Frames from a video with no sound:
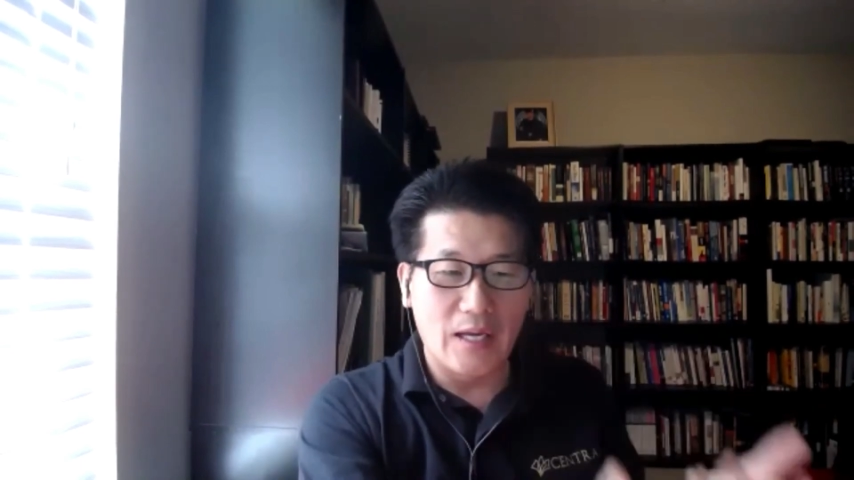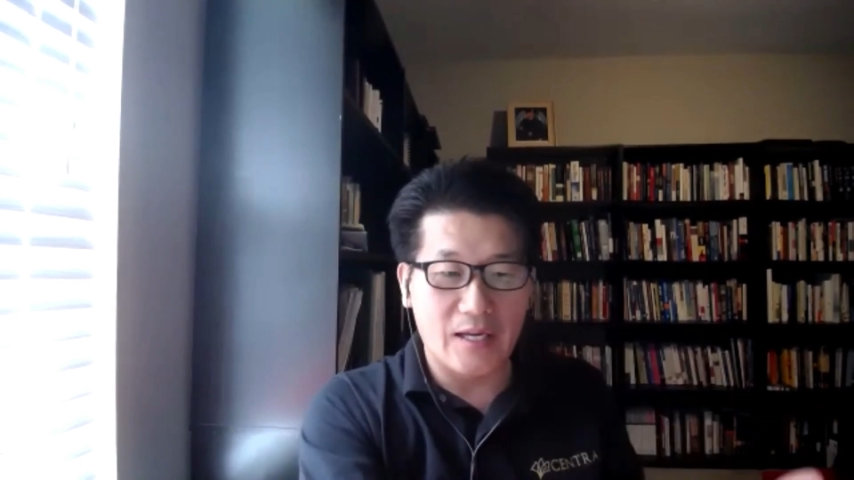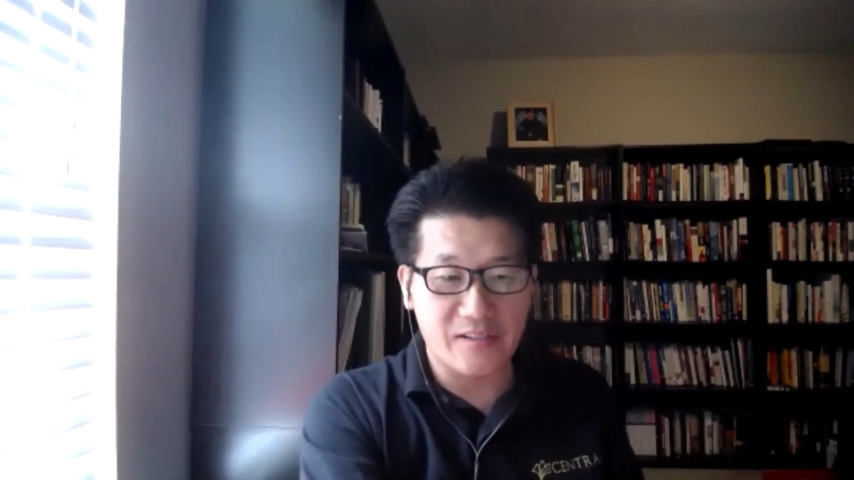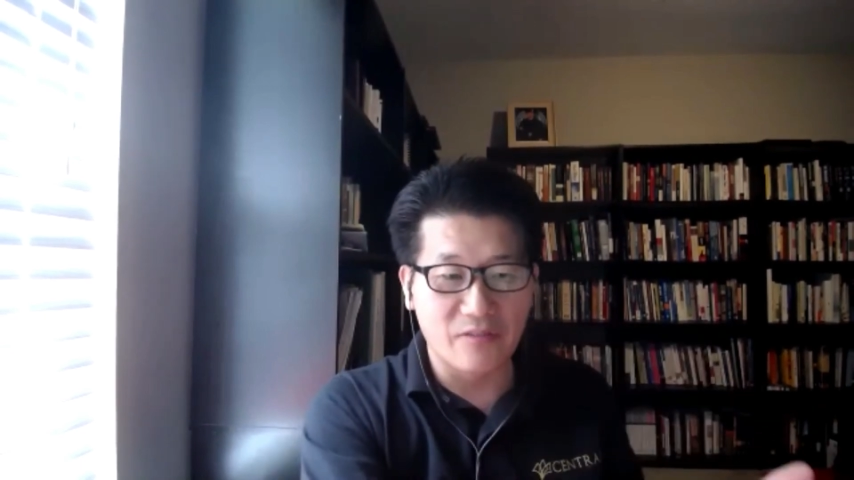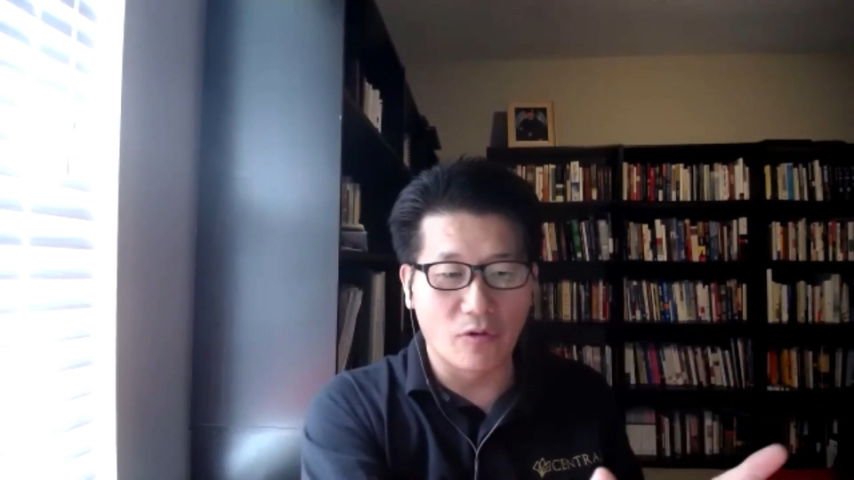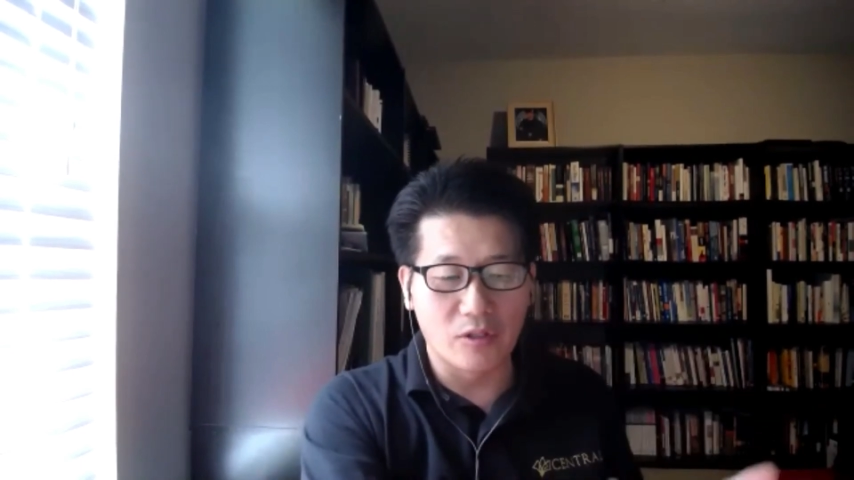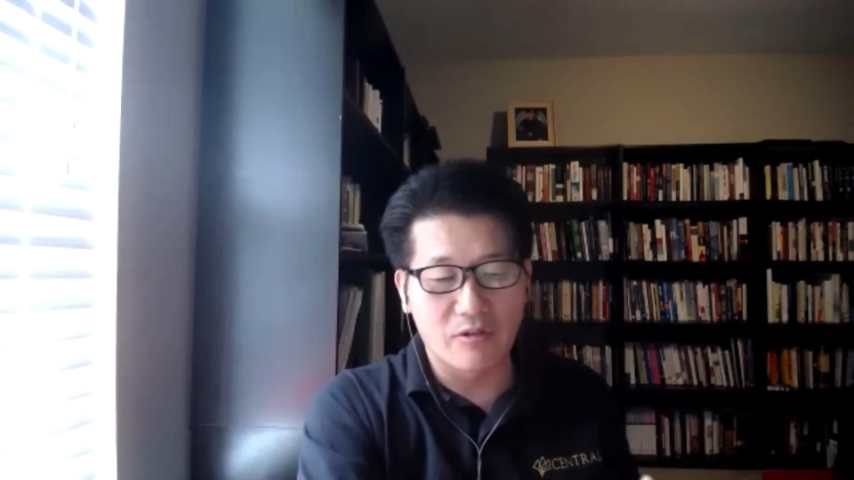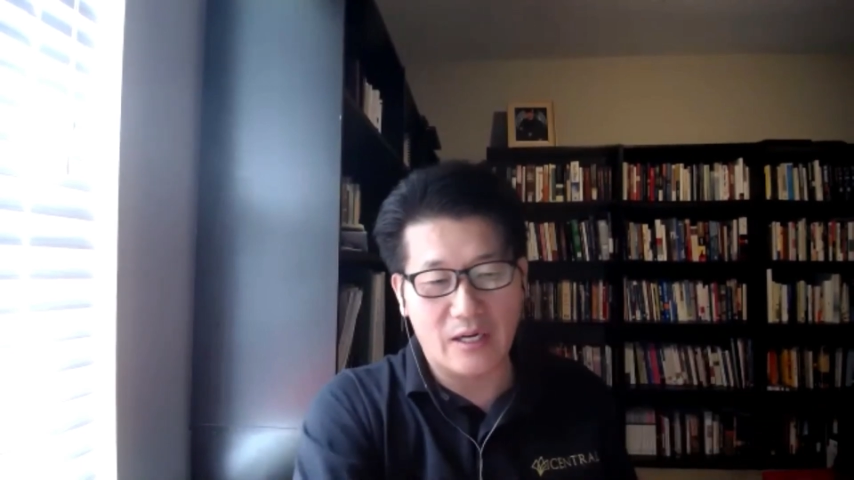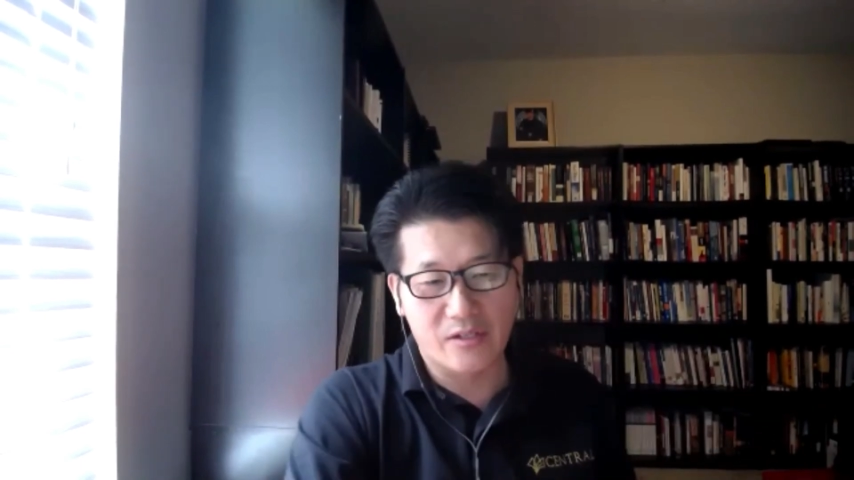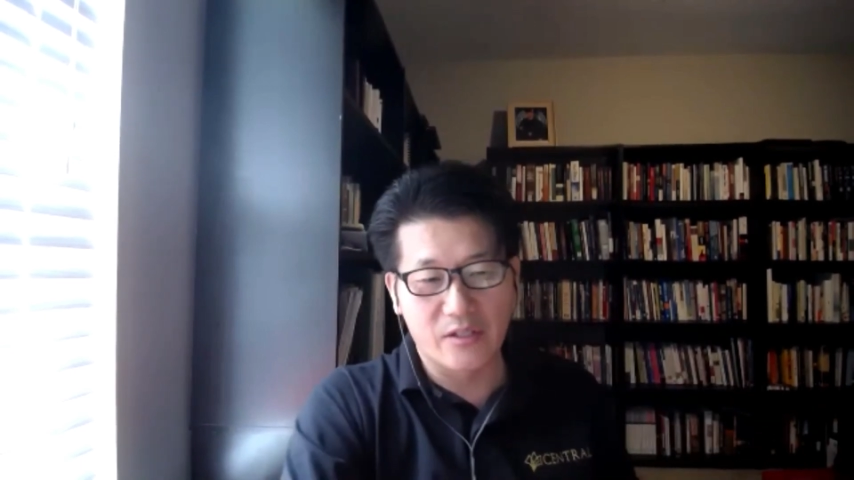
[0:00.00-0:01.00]
asking for
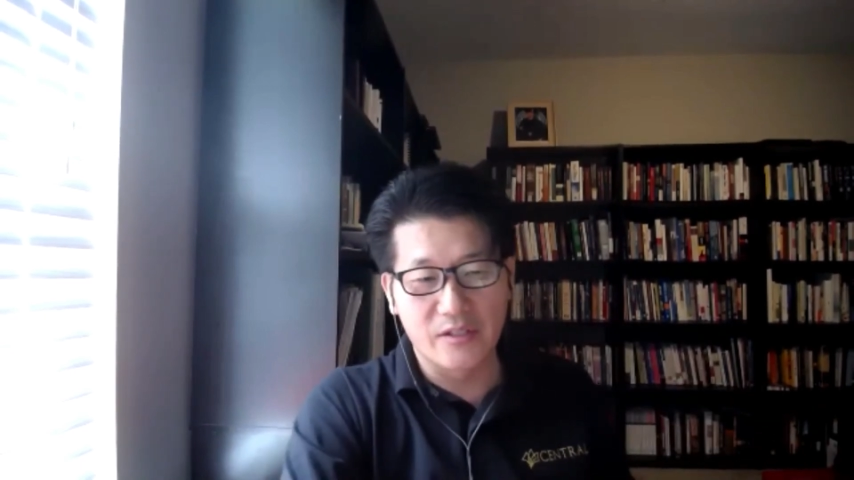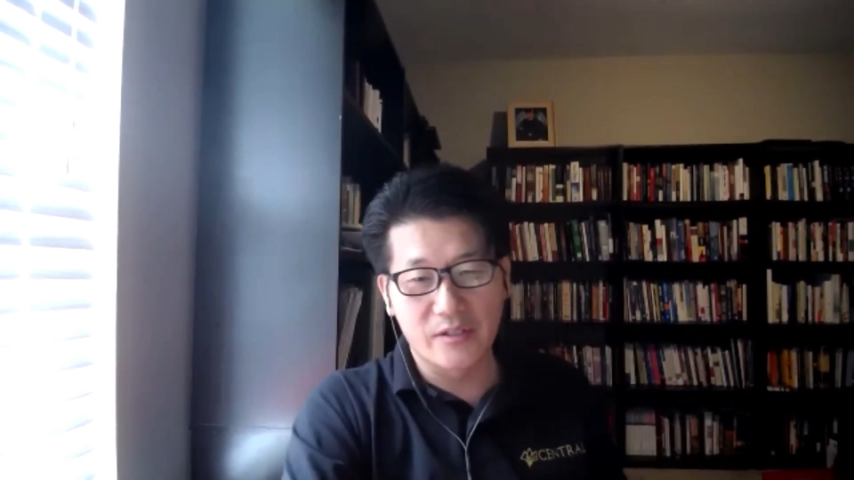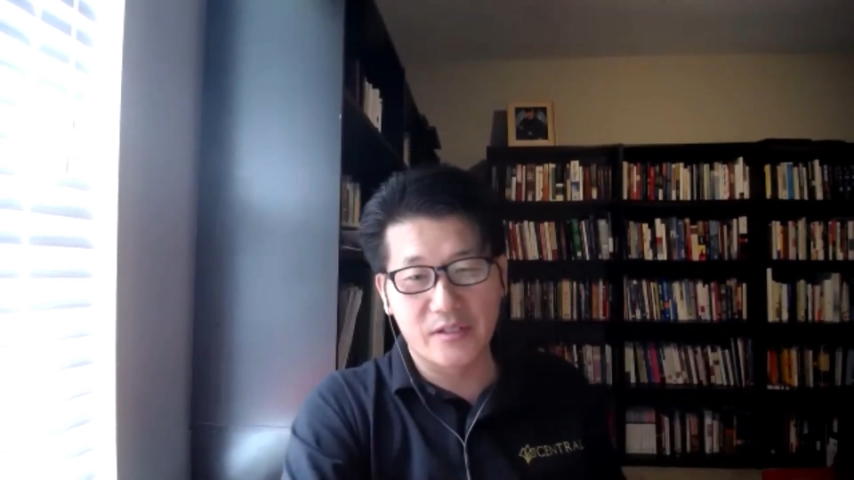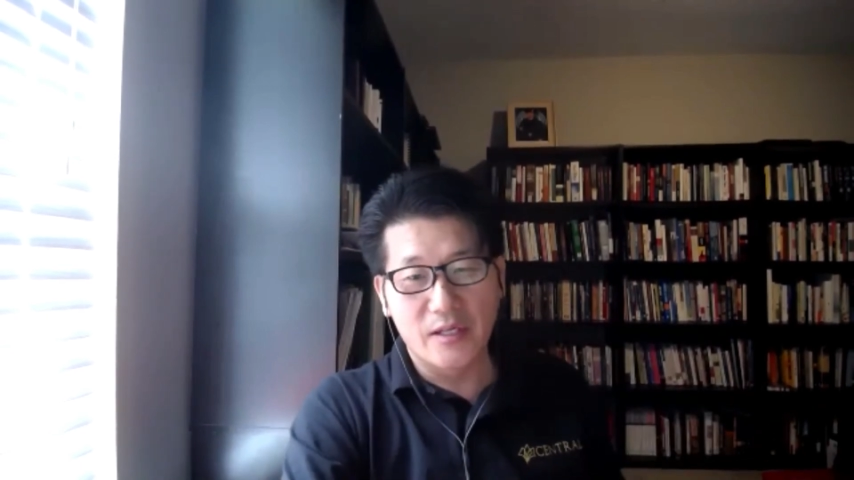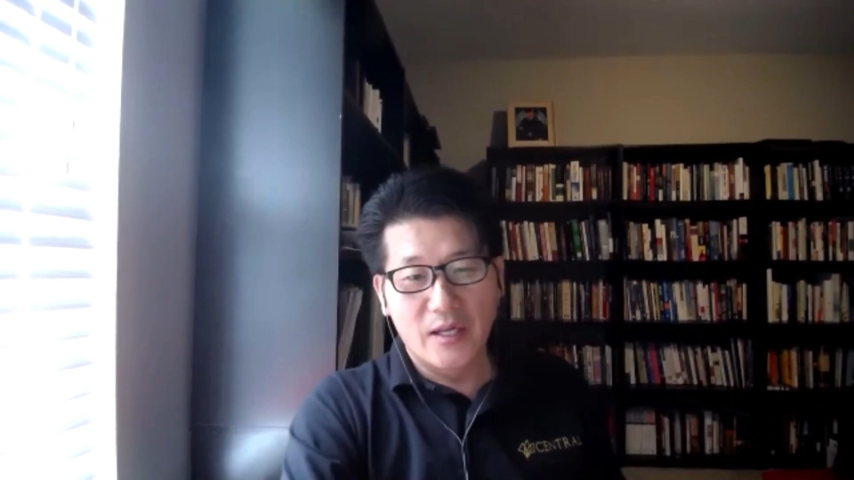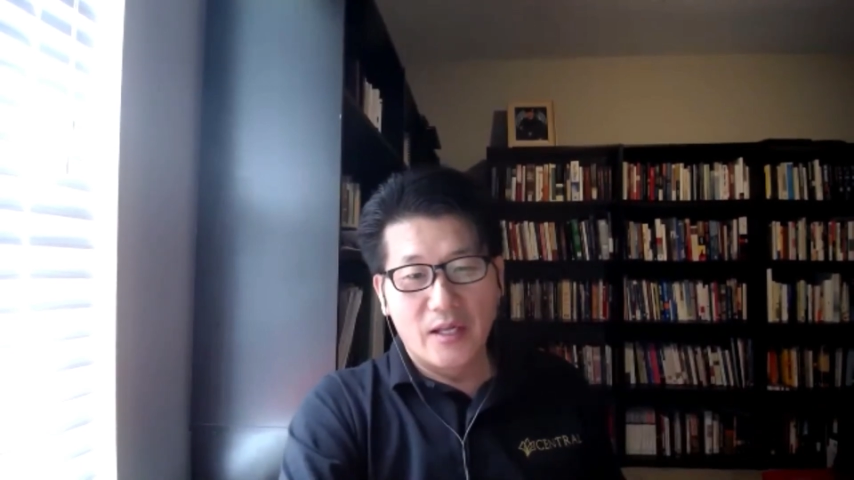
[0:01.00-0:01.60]
corrections.